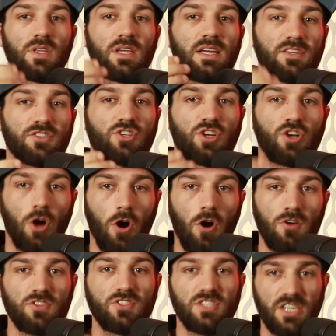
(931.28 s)
is to
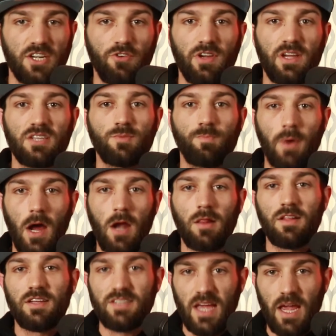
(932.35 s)
cause serious
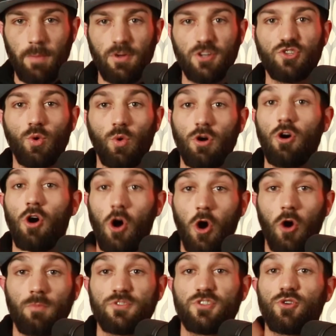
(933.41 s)
bodily damage or
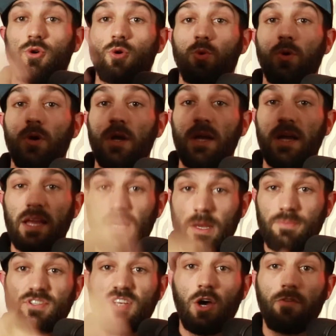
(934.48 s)
harm to
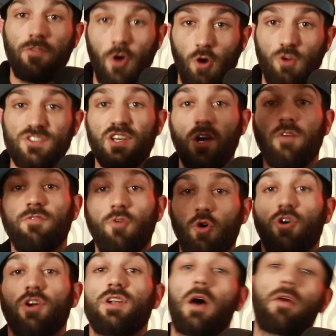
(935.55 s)
himself, herself,
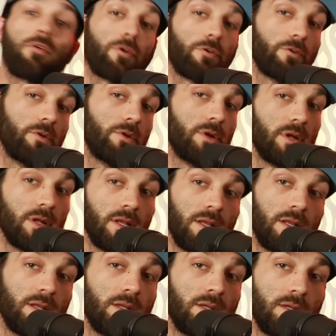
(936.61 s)
or another.
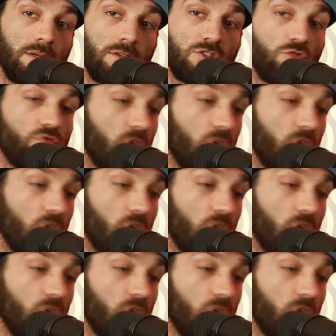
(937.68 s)
So,